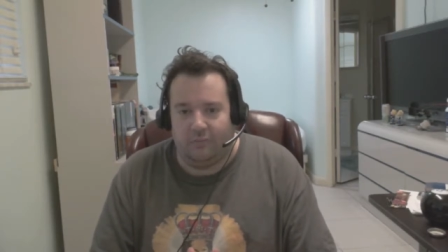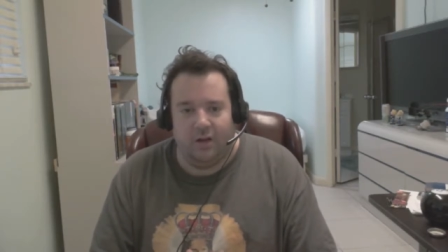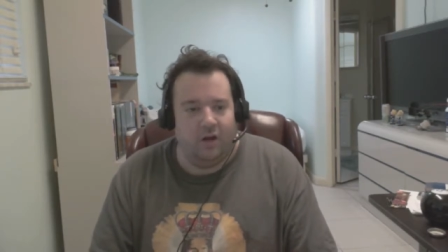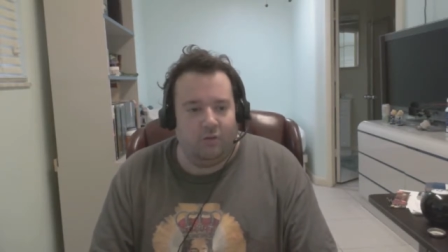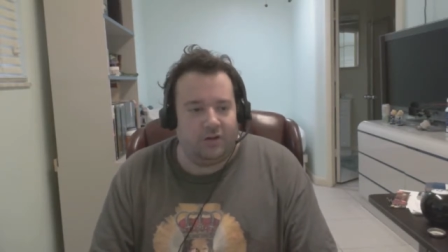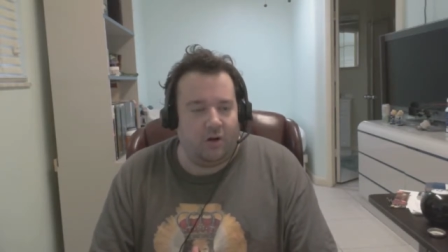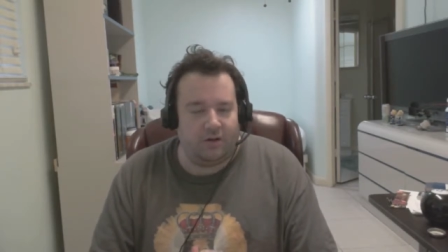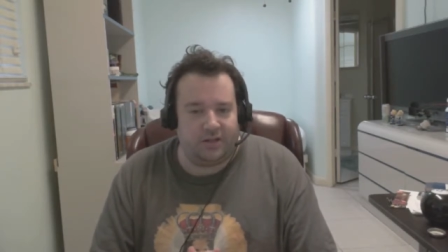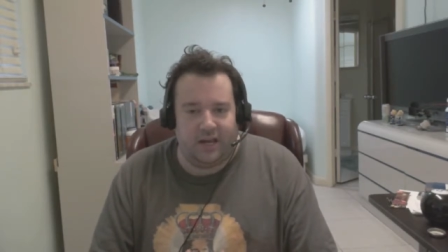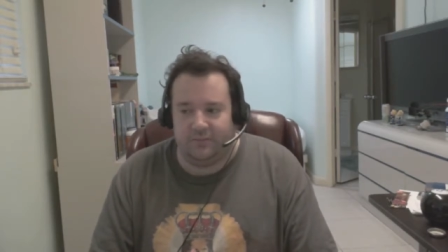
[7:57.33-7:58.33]
would
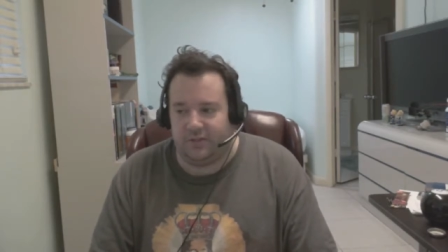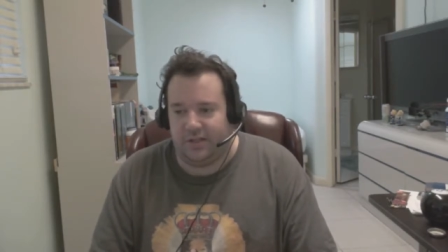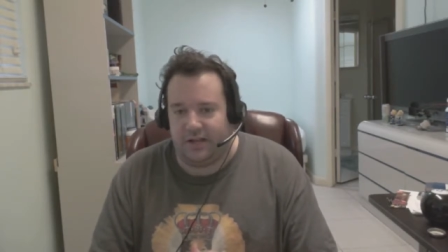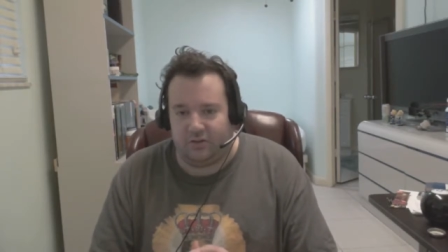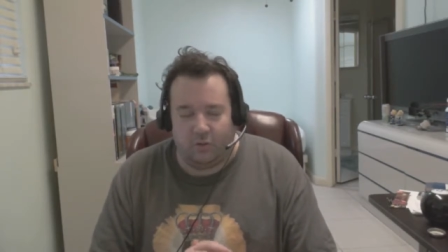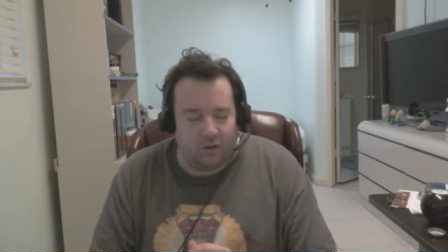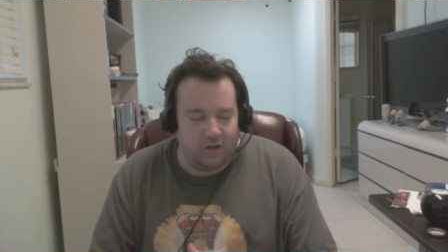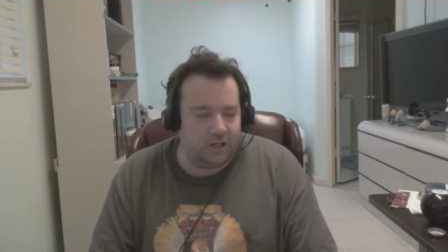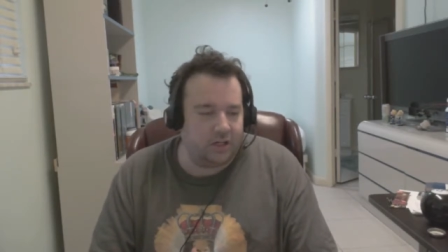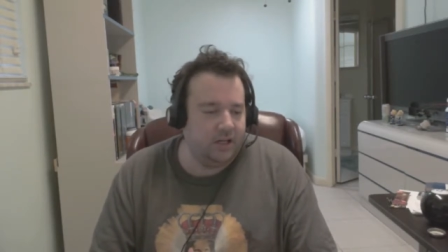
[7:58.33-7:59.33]
cause games not to
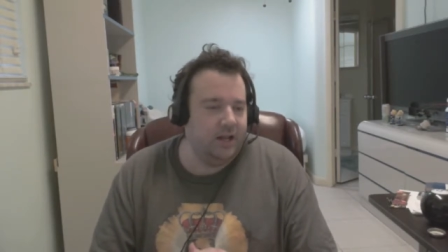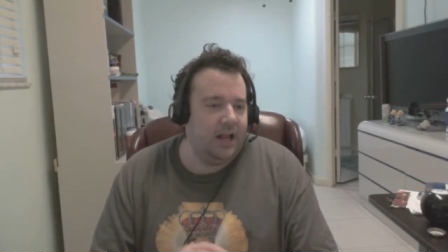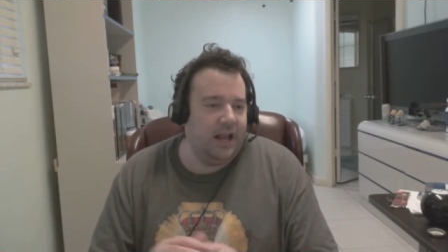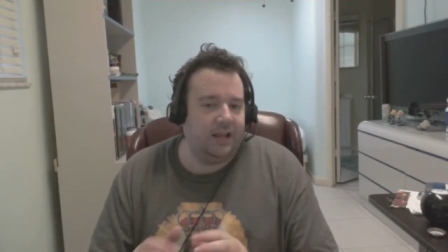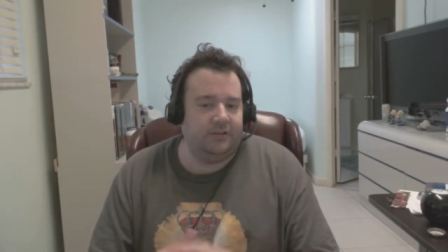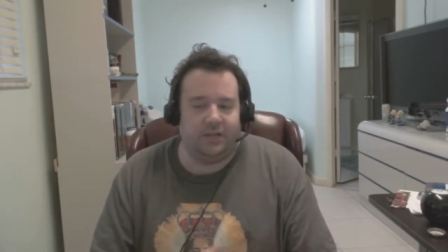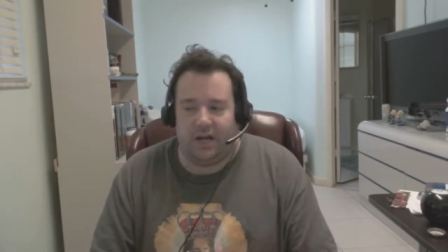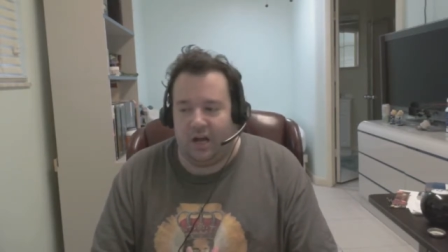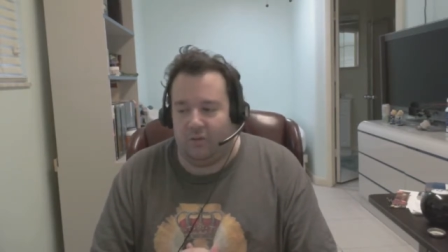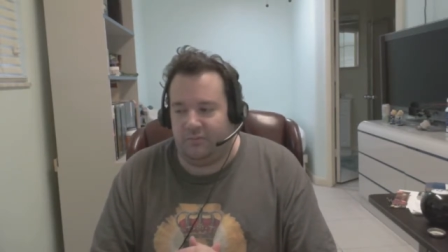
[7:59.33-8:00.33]
work, and
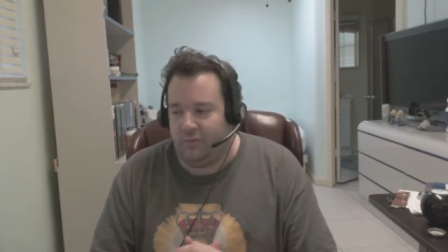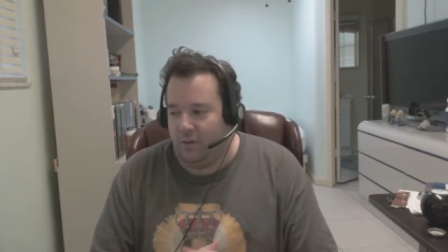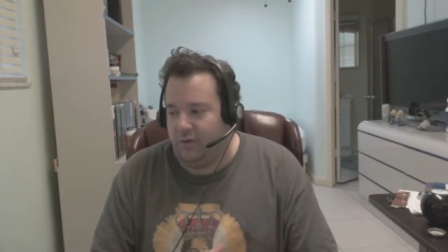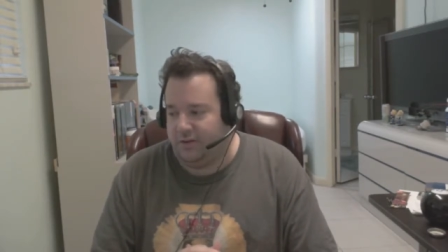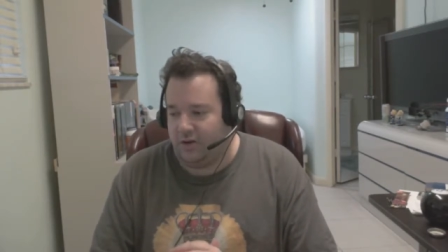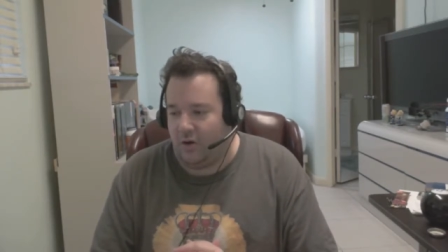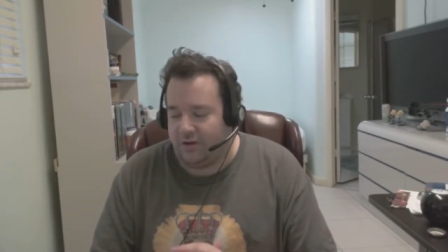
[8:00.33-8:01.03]
it would cause